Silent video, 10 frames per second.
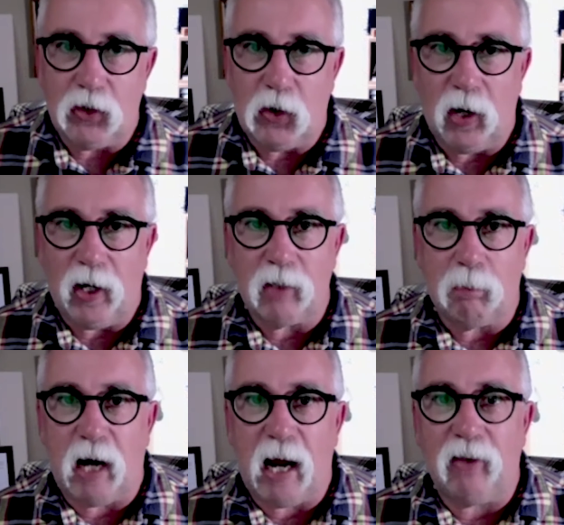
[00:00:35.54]
join us.
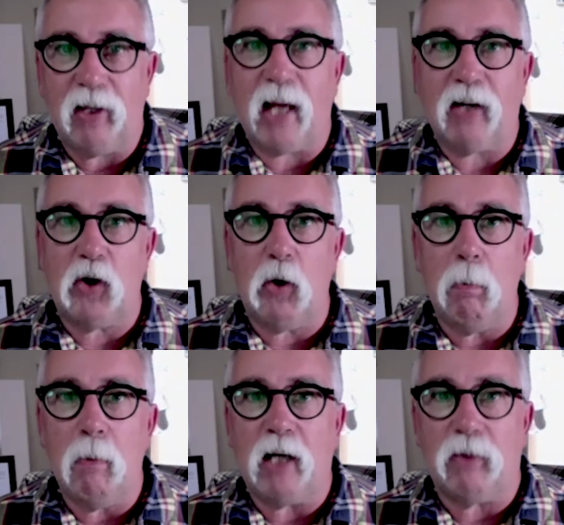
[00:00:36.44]
Brad, thanks so
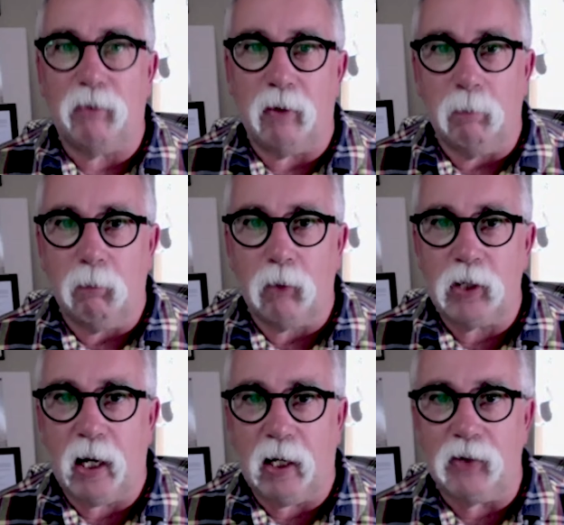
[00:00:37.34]
much for
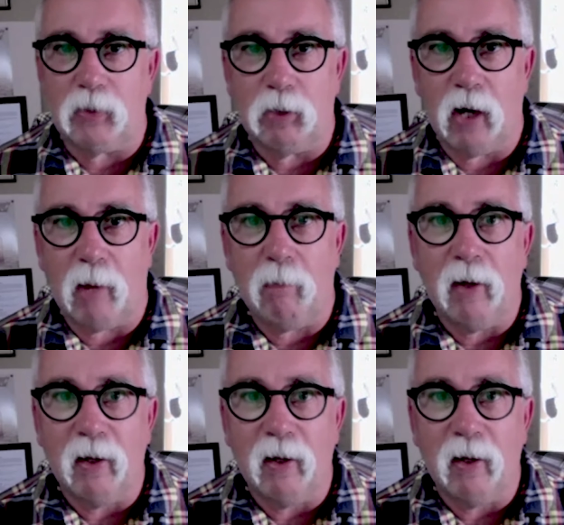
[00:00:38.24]
taking some time.